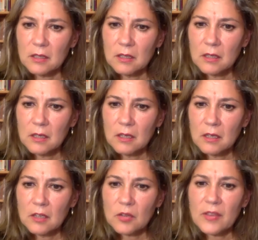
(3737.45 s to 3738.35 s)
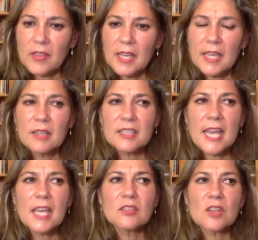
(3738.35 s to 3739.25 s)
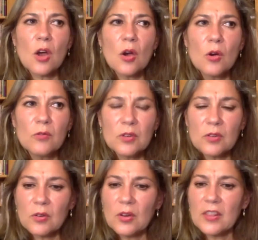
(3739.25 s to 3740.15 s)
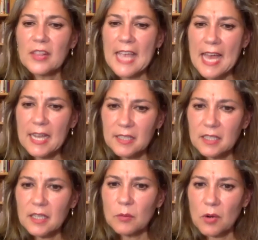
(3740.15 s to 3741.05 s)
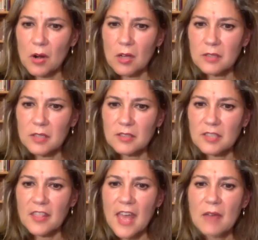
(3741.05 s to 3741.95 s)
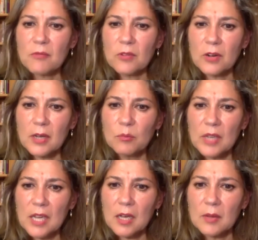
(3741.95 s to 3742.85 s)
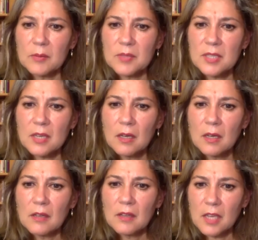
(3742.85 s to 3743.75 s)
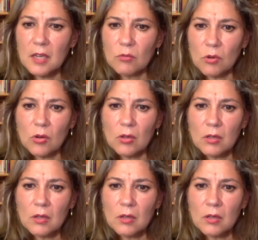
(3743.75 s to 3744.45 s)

Mm-hmm. So I think he takes over the editing process, and that for him becomes the key role